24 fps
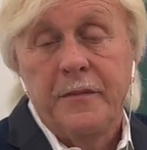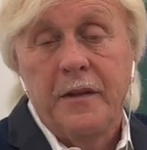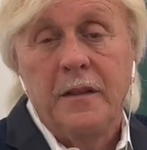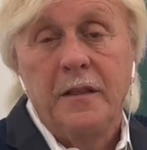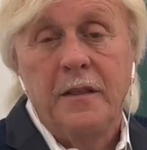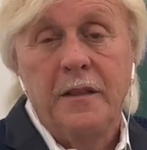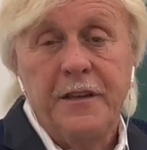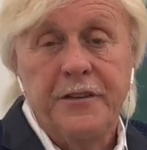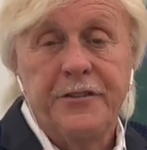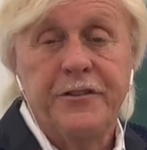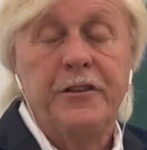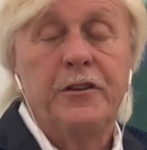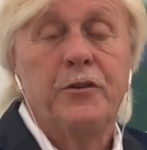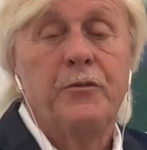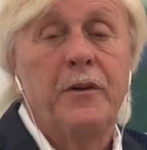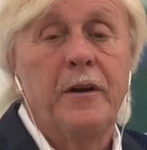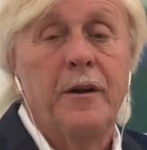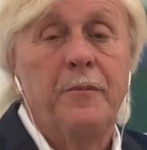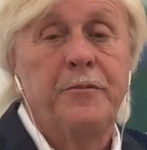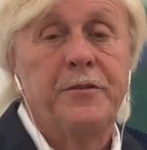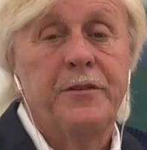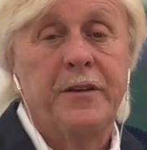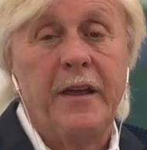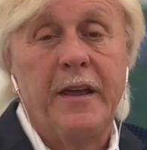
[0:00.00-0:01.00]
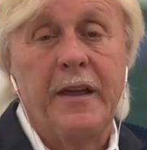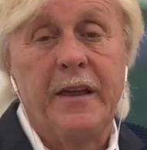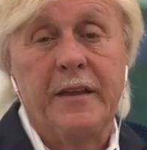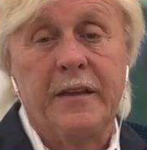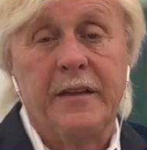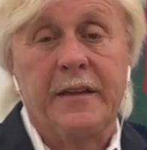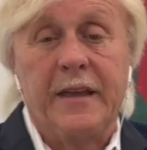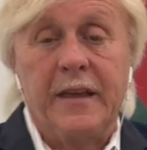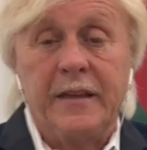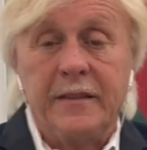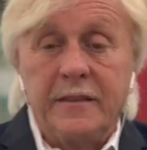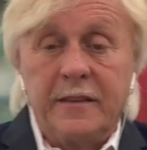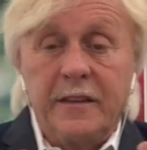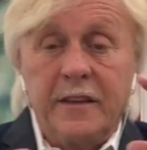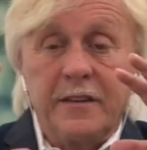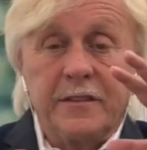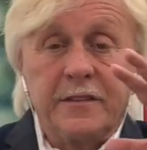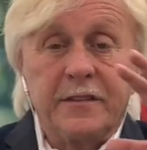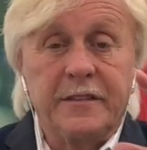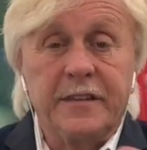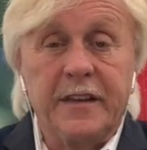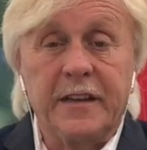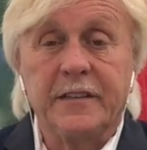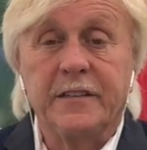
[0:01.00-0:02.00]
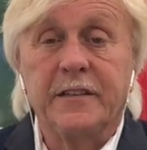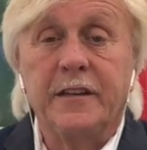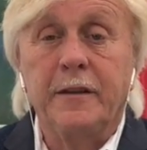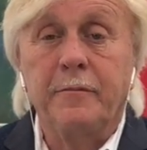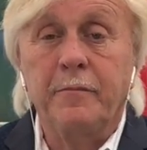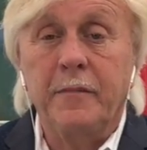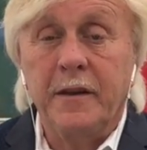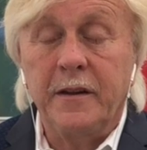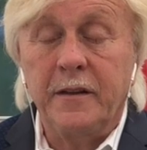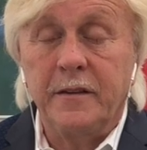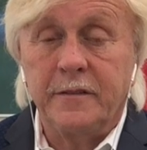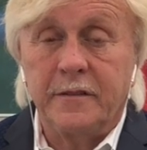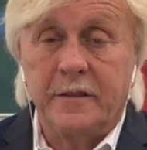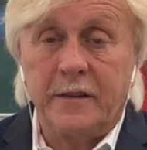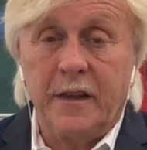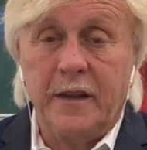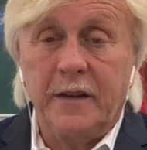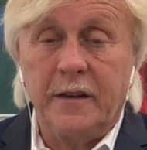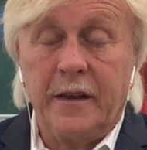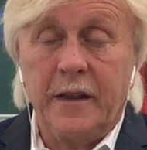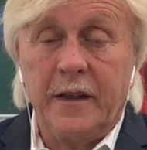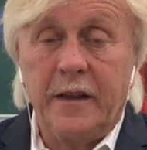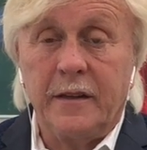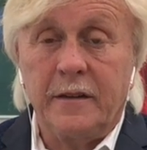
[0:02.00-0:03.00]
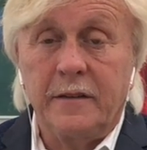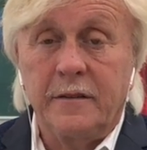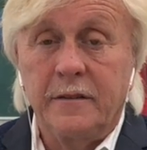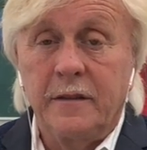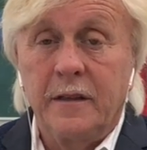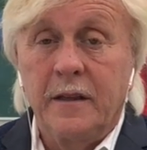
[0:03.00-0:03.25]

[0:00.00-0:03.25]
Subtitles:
Listen to what I'm saying. Get this 60-minute CD.